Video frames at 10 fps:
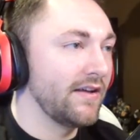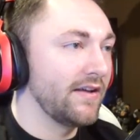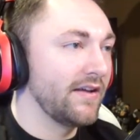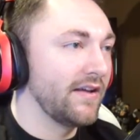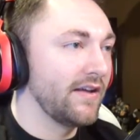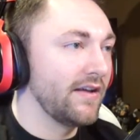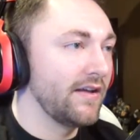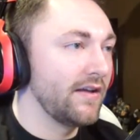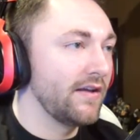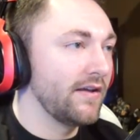
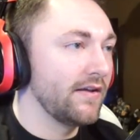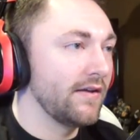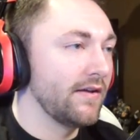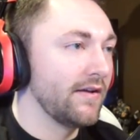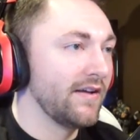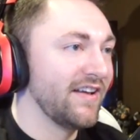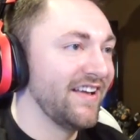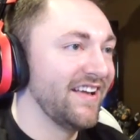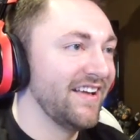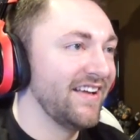
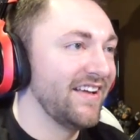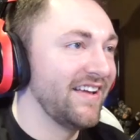Nothing is said.